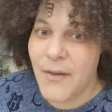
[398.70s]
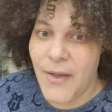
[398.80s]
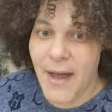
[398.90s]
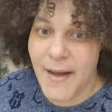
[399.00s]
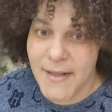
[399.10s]

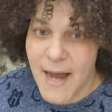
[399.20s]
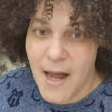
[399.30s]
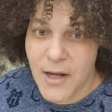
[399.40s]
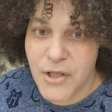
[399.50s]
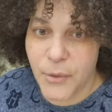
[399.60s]
that has
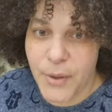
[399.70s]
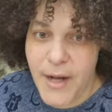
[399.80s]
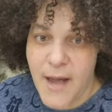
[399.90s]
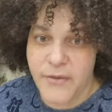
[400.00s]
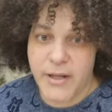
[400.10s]
uh, sewing
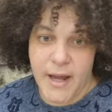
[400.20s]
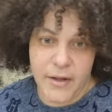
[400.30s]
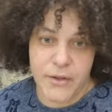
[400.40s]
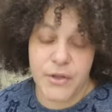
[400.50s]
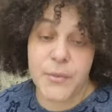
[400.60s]
advent
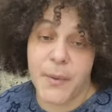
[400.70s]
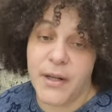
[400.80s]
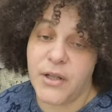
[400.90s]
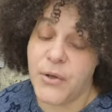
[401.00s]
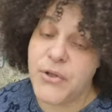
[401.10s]
calendars.
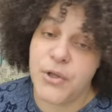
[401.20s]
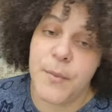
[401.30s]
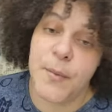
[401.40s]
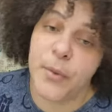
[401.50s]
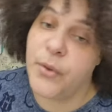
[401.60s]
But those two
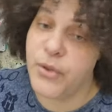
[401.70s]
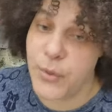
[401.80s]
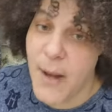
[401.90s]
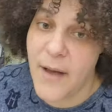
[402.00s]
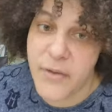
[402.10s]
people do
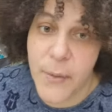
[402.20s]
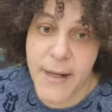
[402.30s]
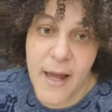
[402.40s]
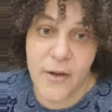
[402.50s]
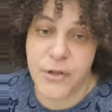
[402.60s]
have sewing
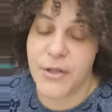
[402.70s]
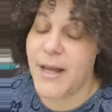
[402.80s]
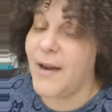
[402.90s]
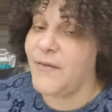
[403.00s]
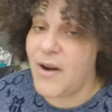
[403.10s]
calendars.
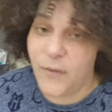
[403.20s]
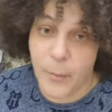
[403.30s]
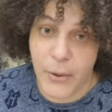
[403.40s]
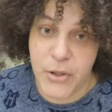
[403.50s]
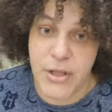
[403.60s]
I've never
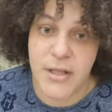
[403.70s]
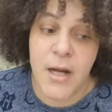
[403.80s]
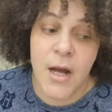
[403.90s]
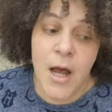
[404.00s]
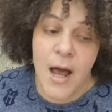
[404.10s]
purchased
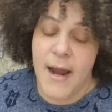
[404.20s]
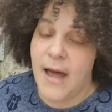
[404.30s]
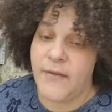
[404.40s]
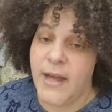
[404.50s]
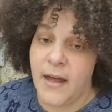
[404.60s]
an
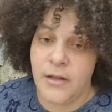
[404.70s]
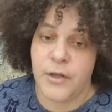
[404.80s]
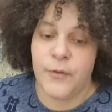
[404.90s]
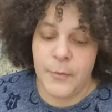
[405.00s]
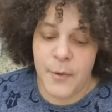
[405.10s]
advent
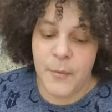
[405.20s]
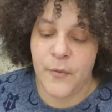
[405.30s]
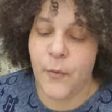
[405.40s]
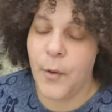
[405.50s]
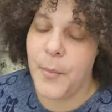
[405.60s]
calendar from them
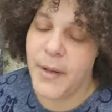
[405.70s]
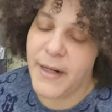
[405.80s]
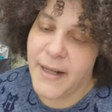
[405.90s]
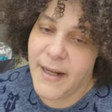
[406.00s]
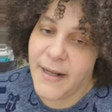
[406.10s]
before. But
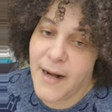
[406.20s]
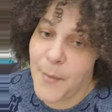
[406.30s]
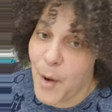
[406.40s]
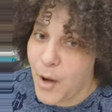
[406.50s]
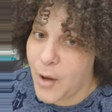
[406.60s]
again,
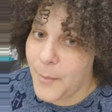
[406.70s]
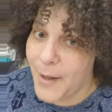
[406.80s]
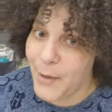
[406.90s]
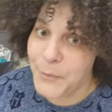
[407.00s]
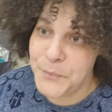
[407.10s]
I'm all
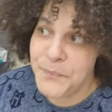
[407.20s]
about